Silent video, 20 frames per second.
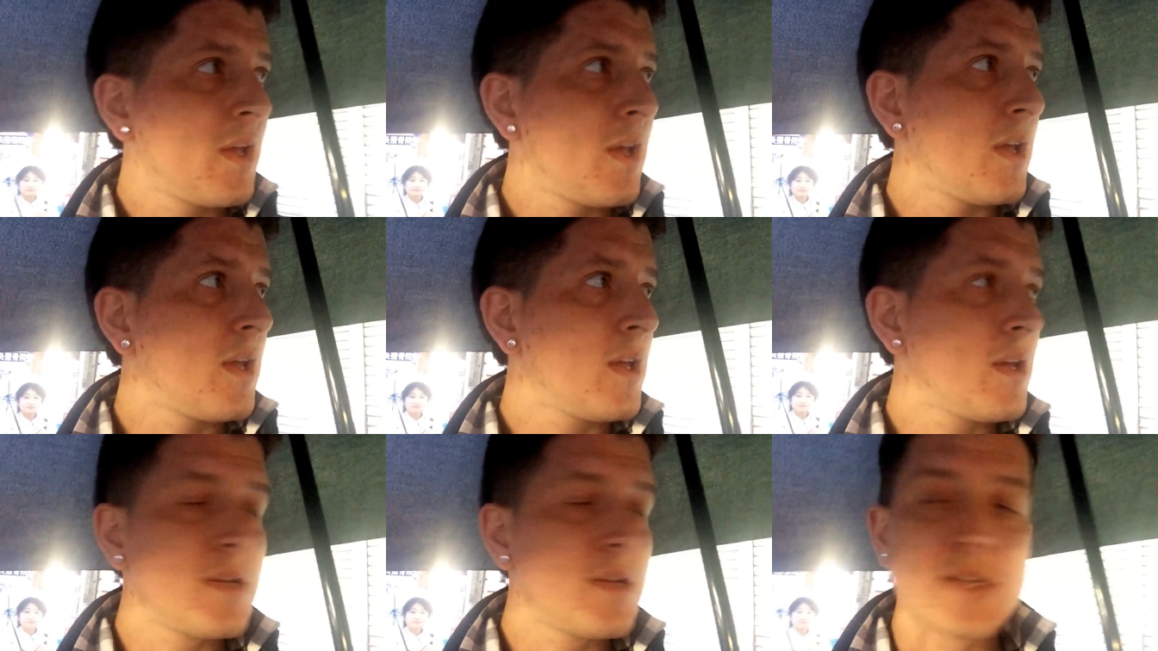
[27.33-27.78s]

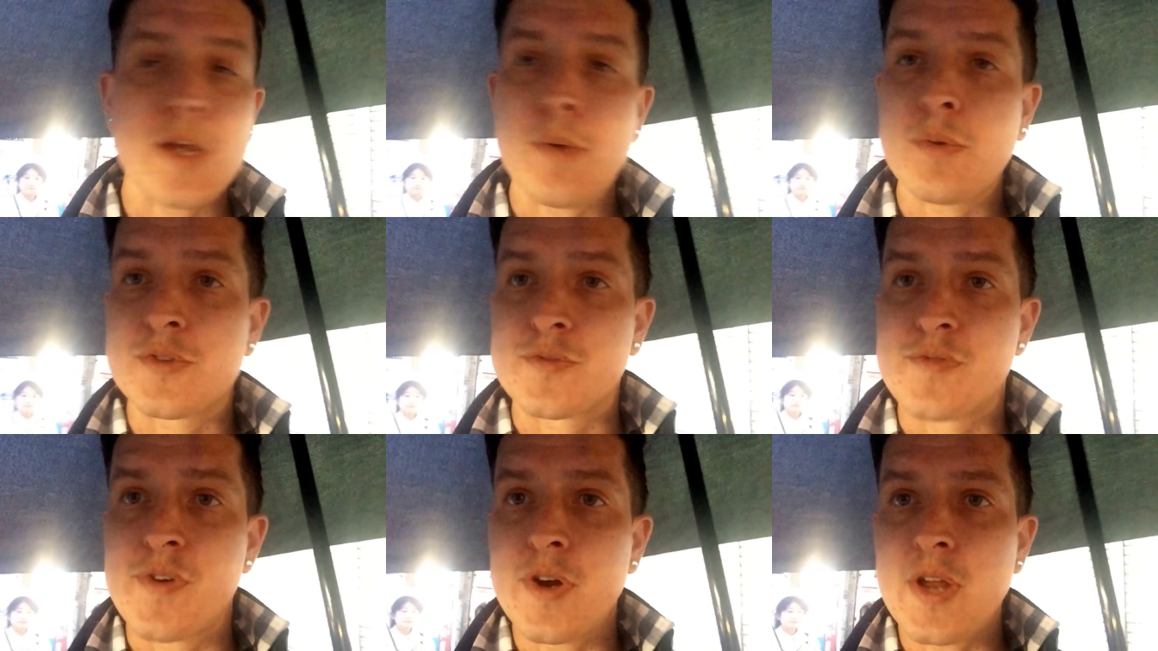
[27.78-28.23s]
And I
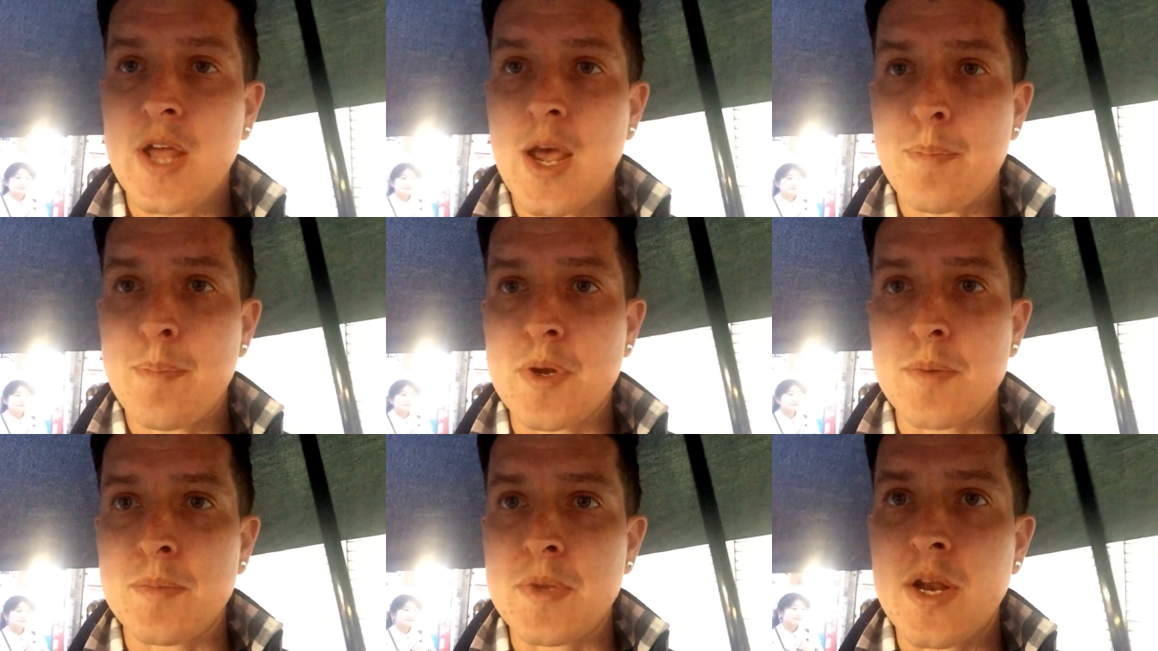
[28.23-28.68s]
was very
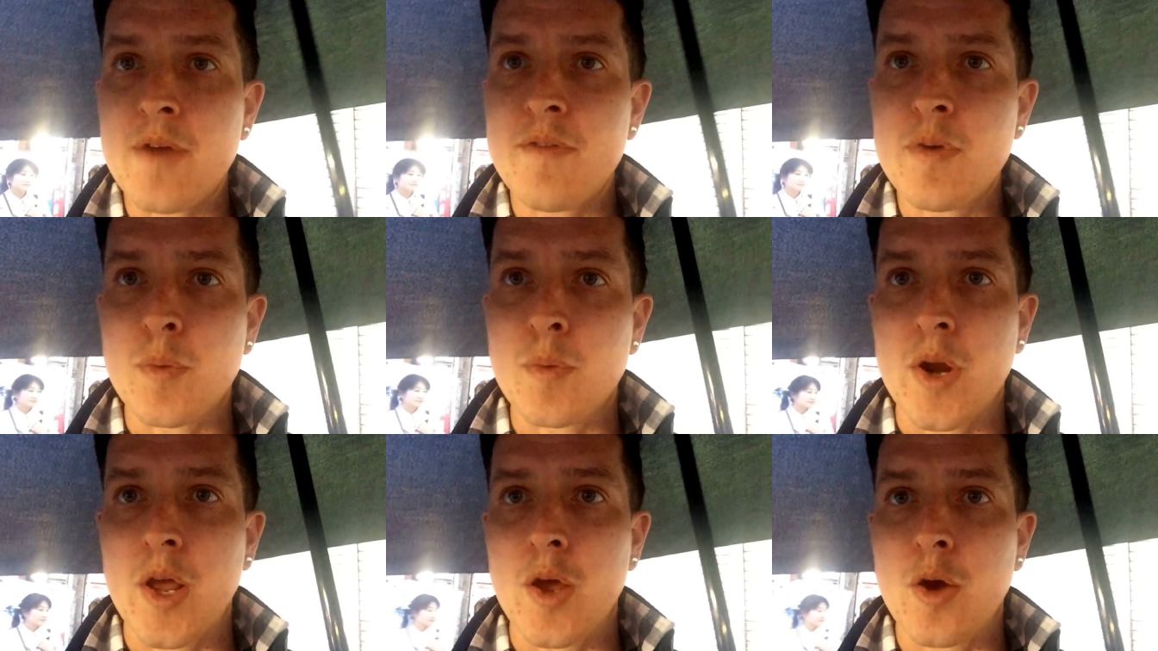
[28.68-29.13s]
happy to meet
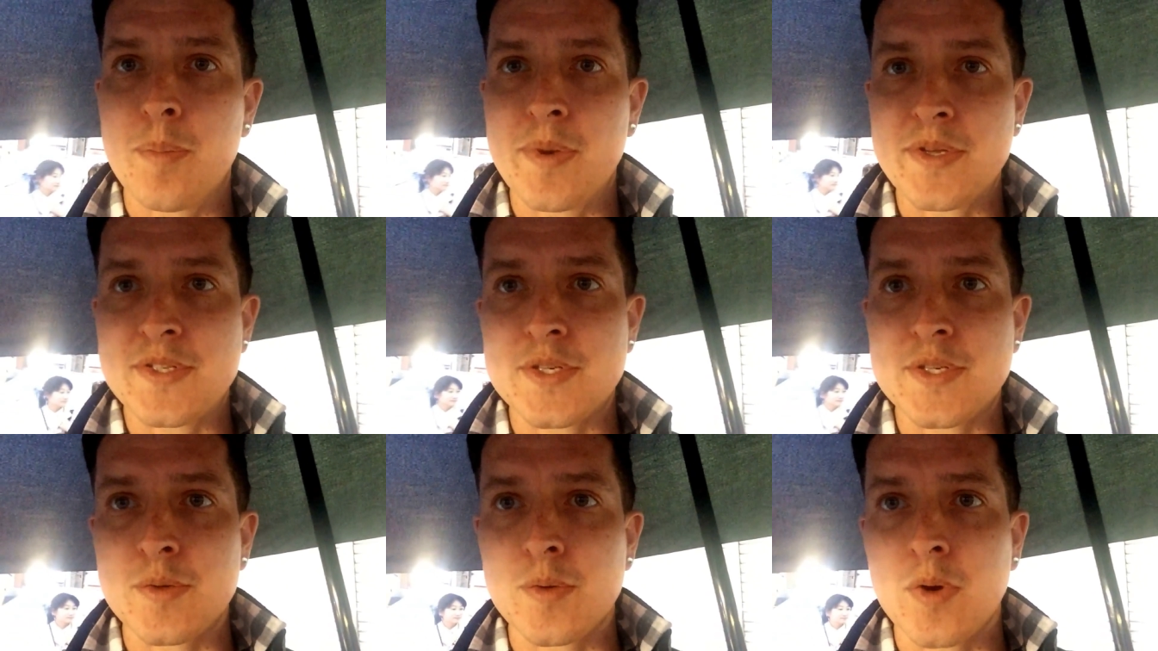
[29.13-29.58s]
everyone. I hope I
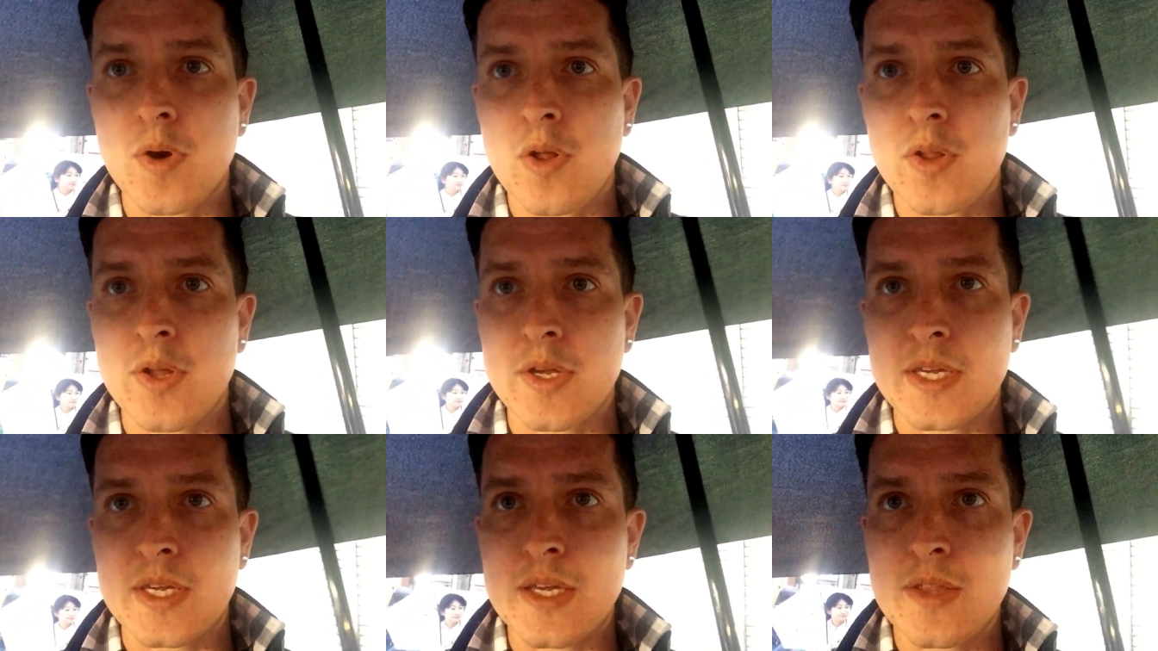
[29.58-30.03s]
see you
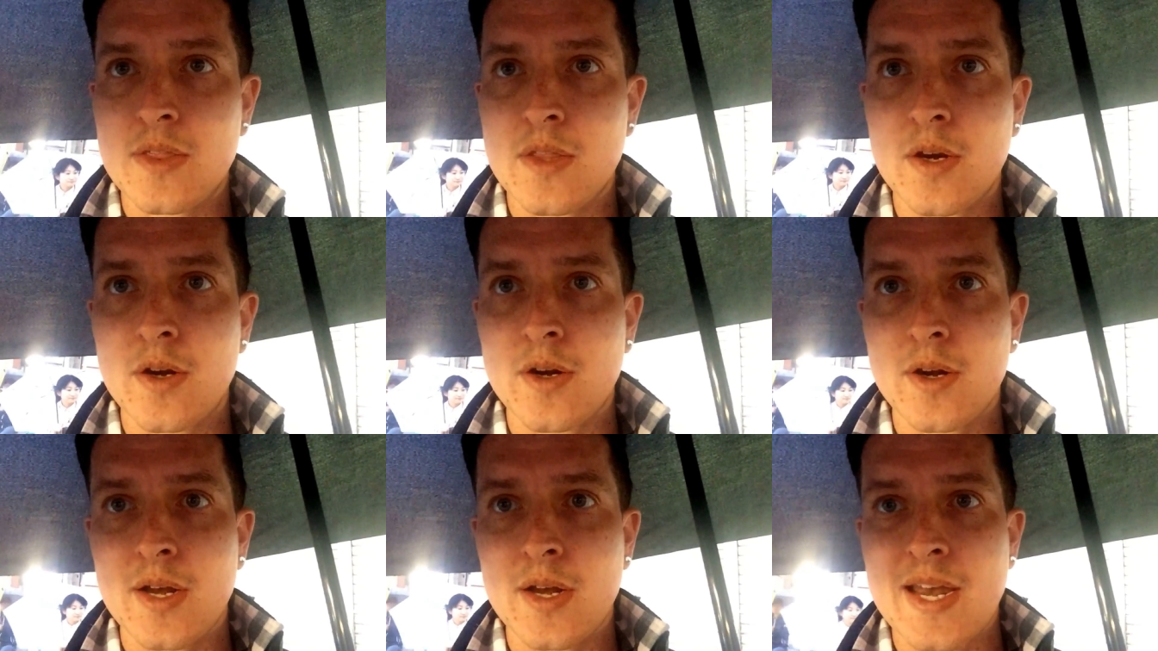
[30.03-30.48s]
all again
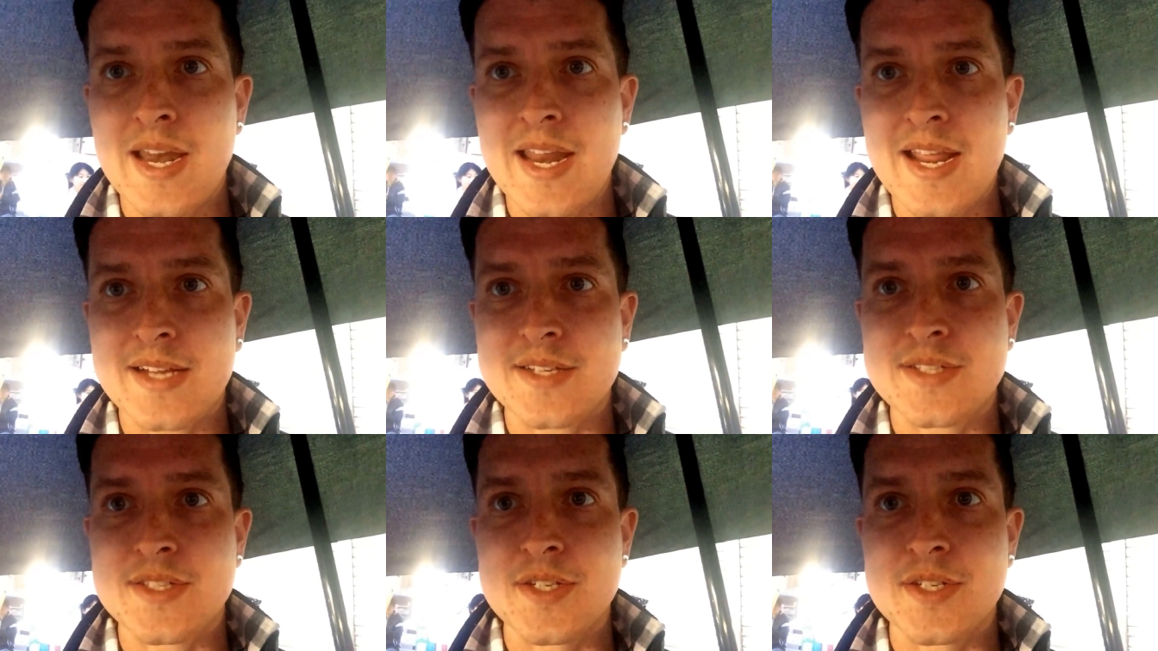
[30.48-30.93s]
there
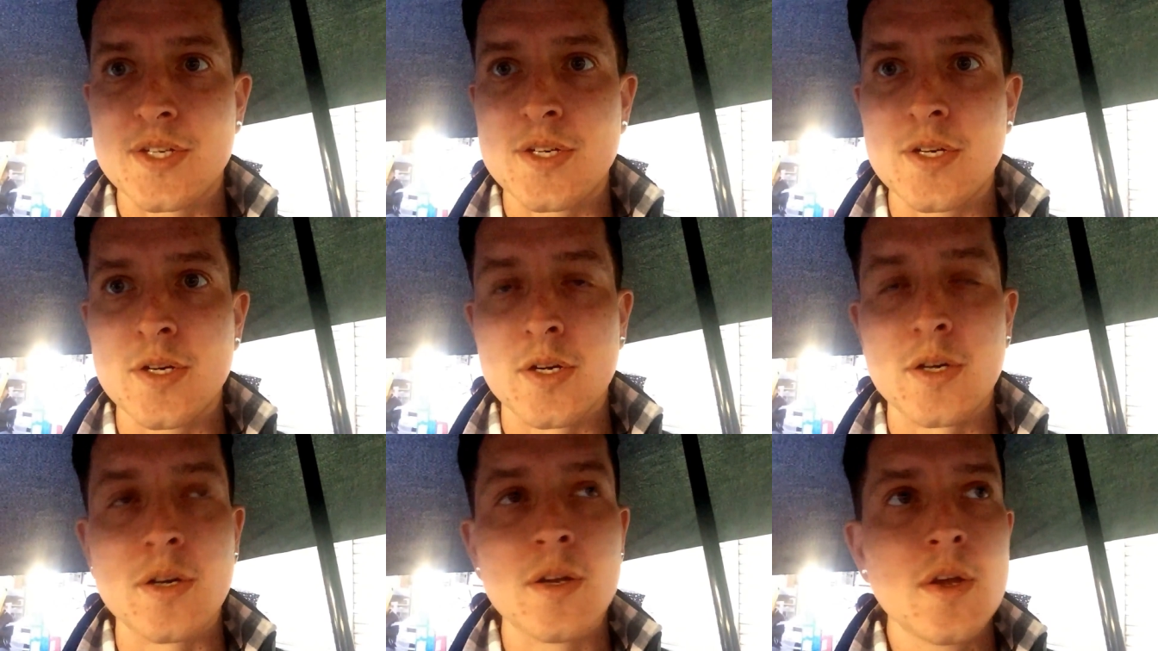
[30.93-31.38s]
next
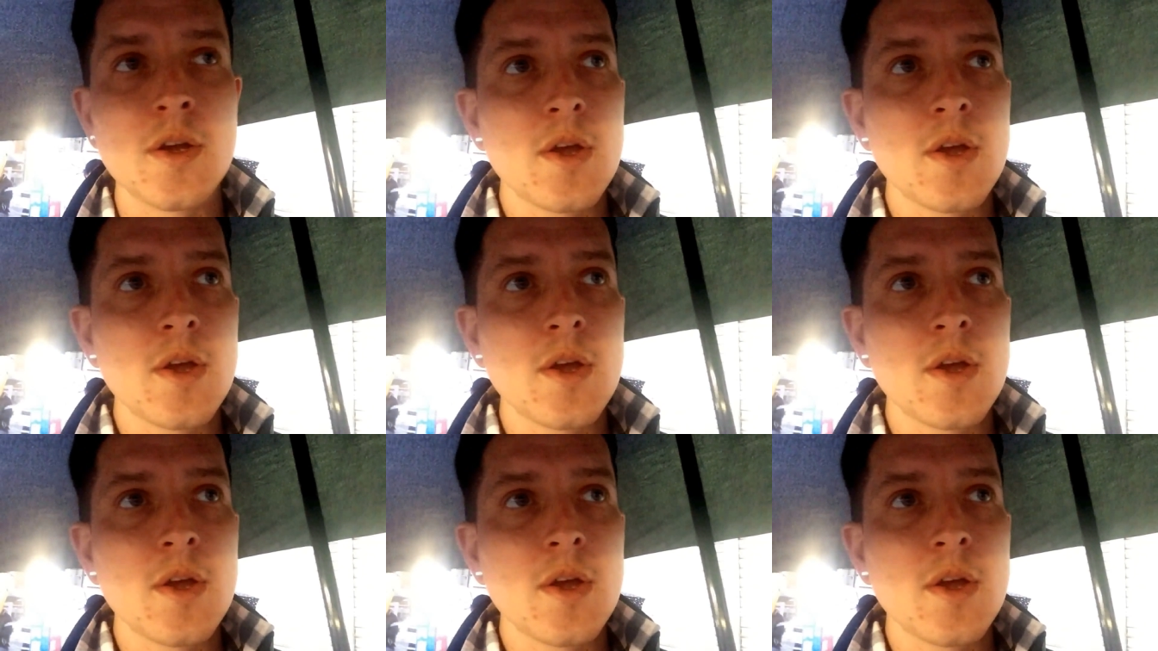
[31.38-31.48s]
year.